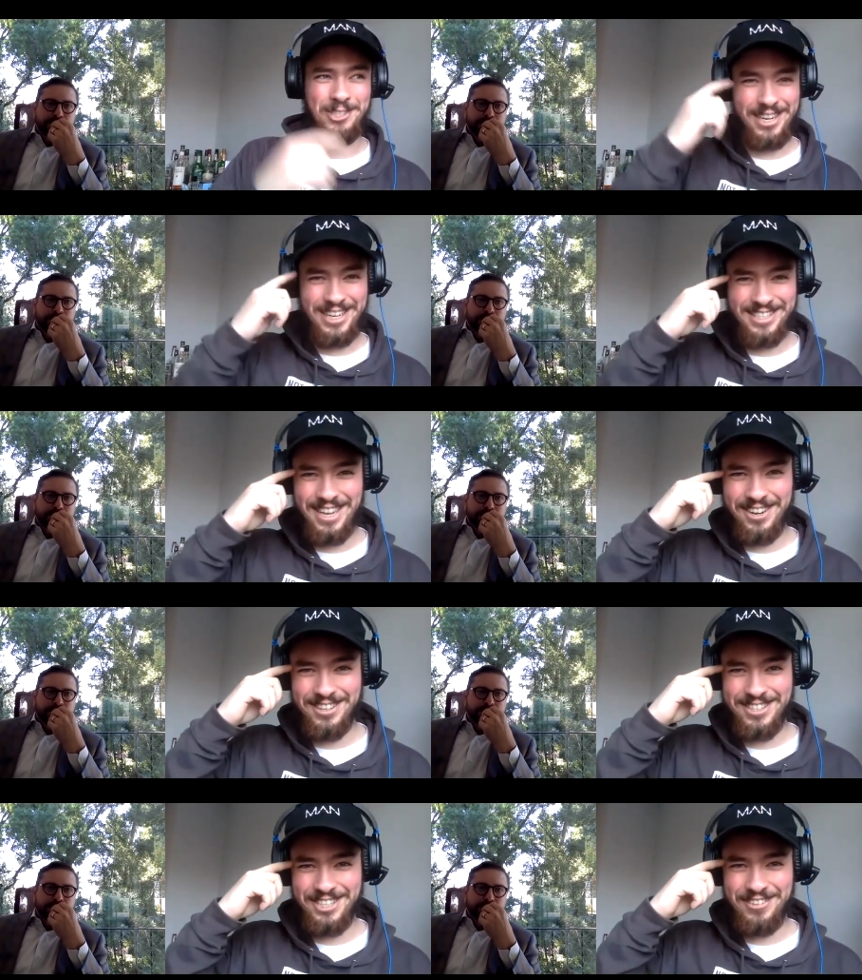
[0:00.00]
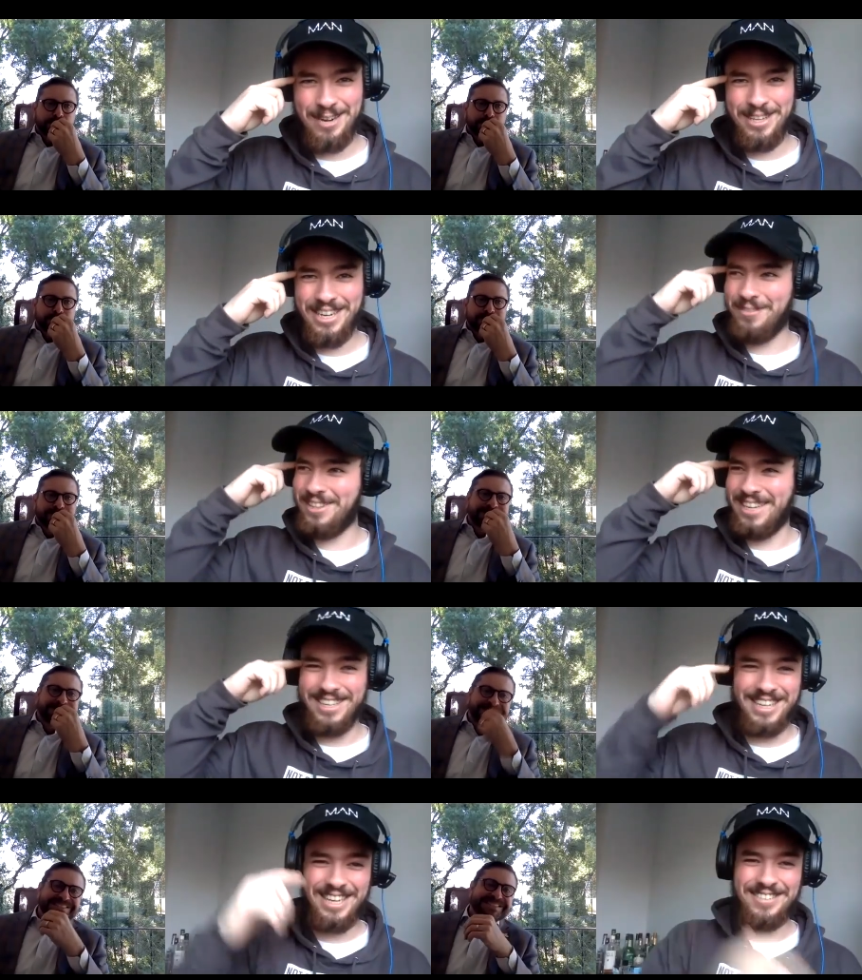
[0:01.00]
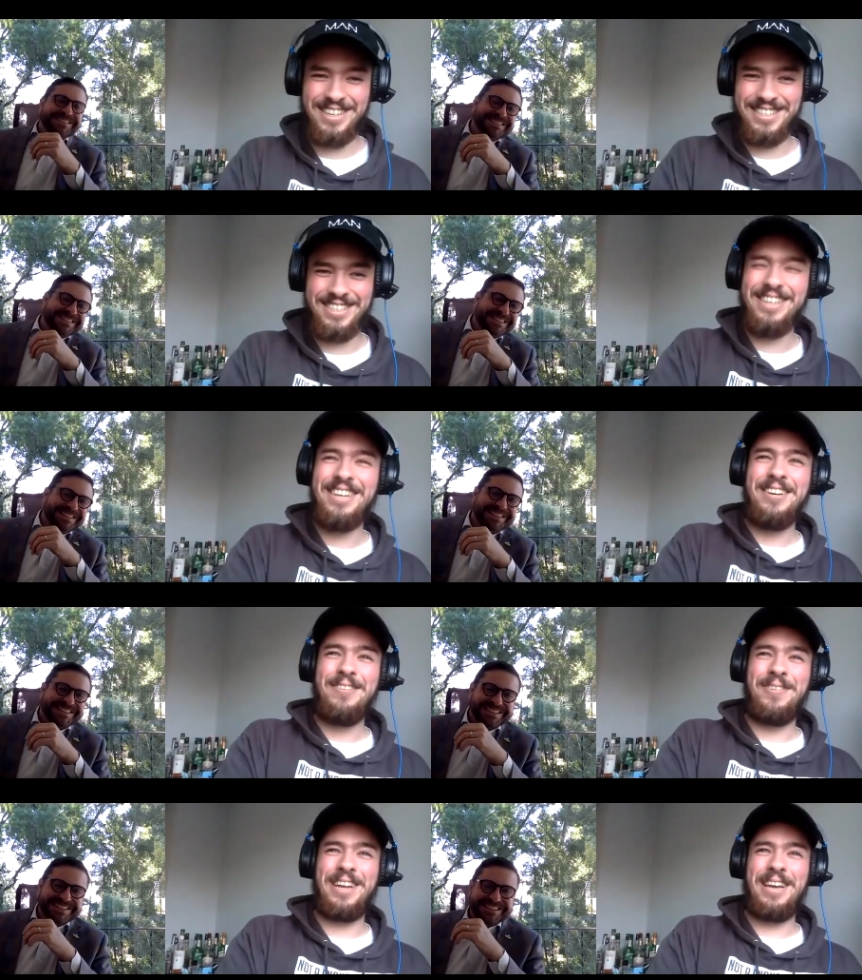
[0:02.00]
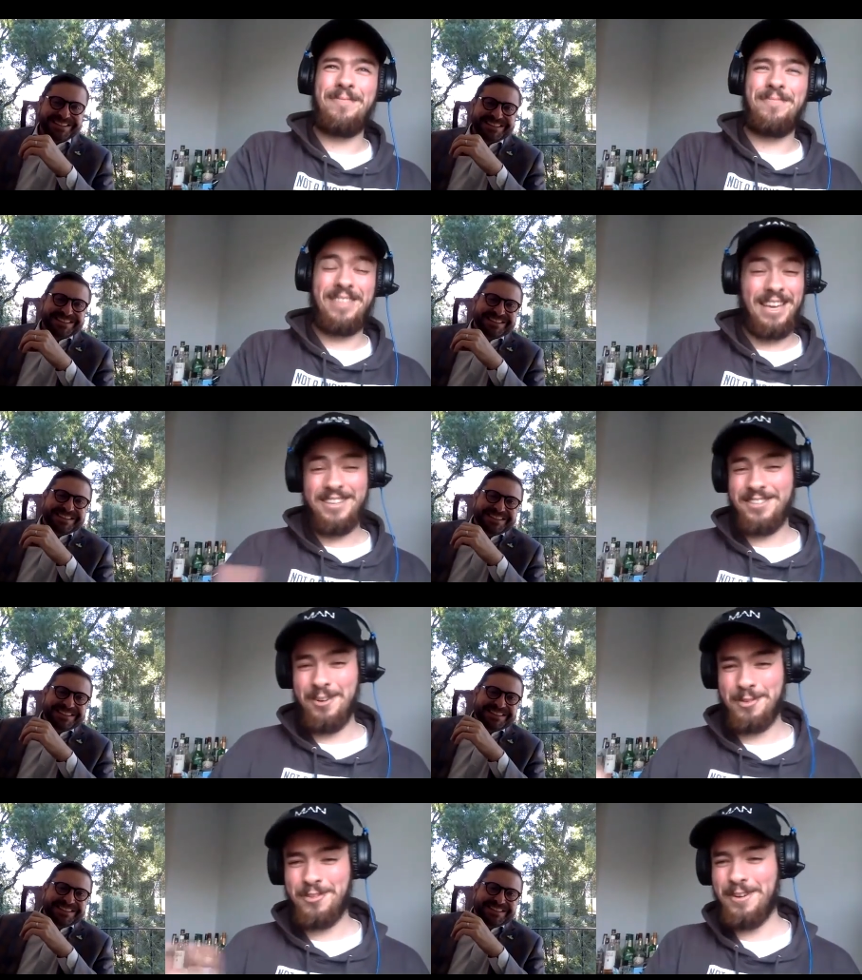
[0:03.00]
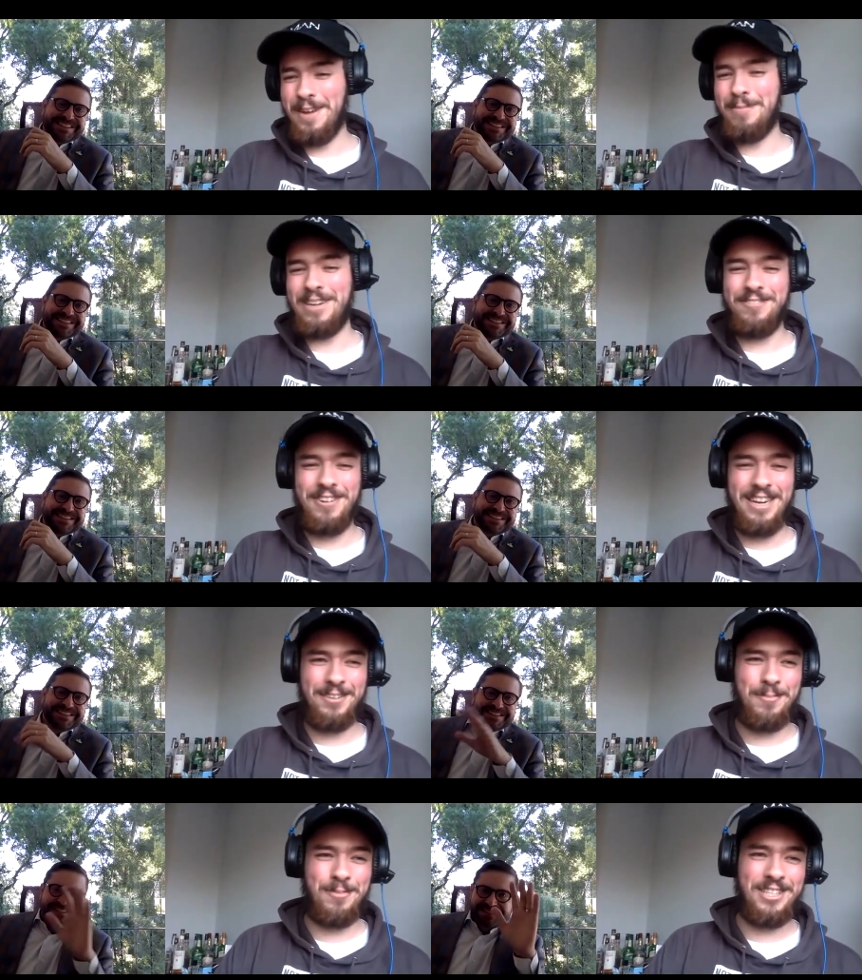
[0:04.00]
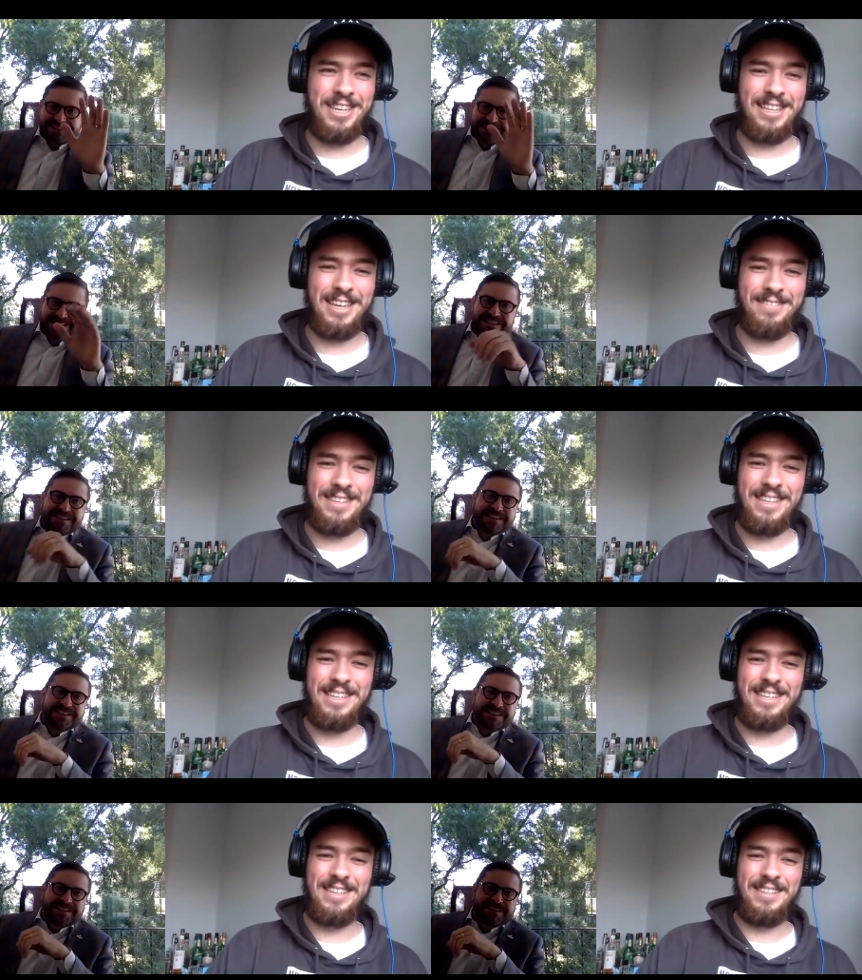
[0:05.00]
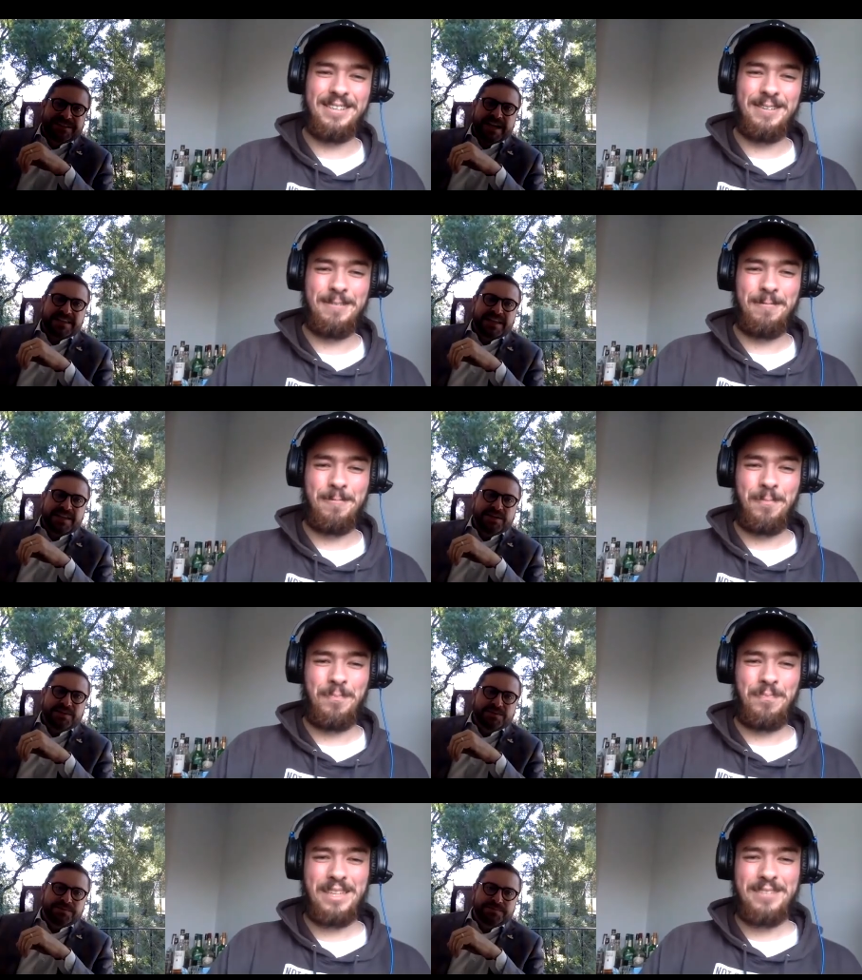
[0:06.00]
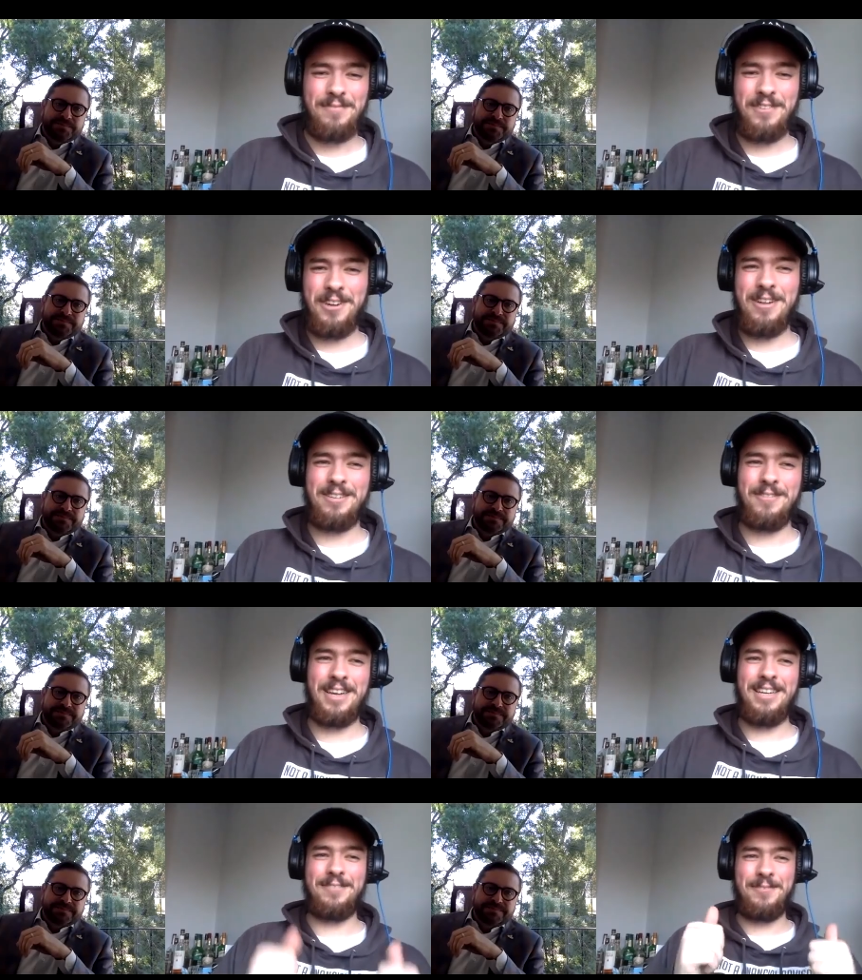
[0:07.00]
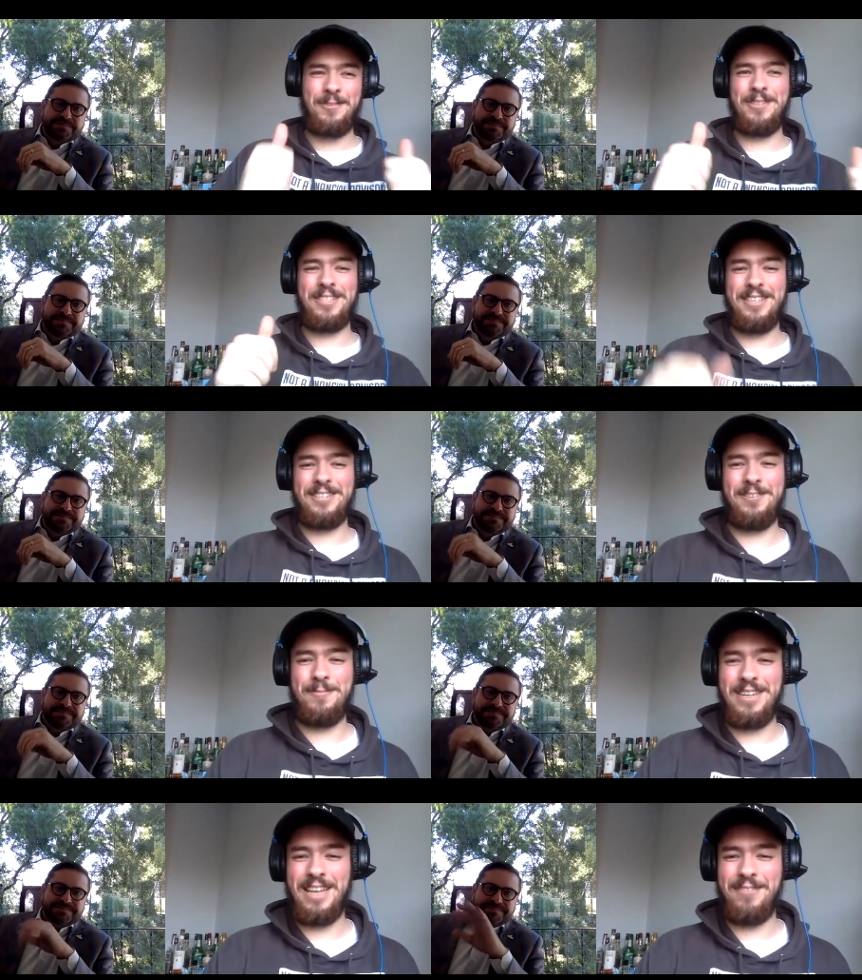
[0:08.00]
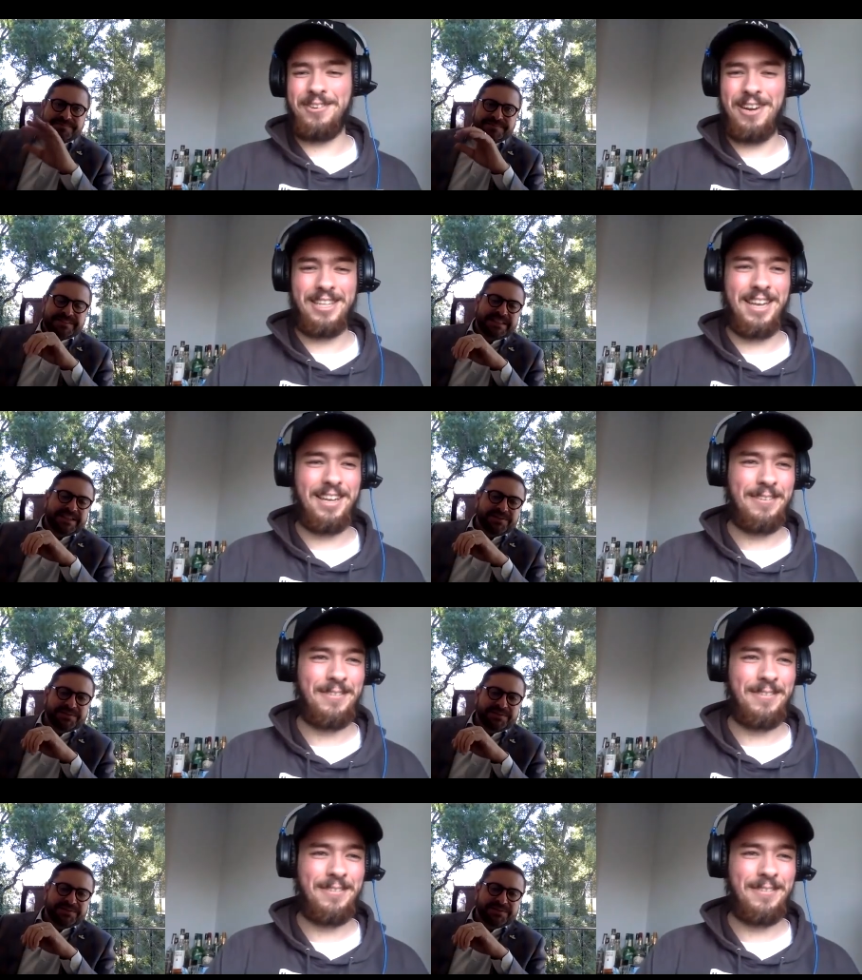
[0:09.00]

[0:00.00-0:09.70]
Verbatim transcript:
Speaker 1: trying to stay concentrated, but then I have to think of the next question. But um, thank you so much for coming on, Brendan. Really do appreciate that.
Speaker 2: Jack, thank you.
Speaker 1: Very welcome. Okay. We'll see you soon, Brendan. Have a great day.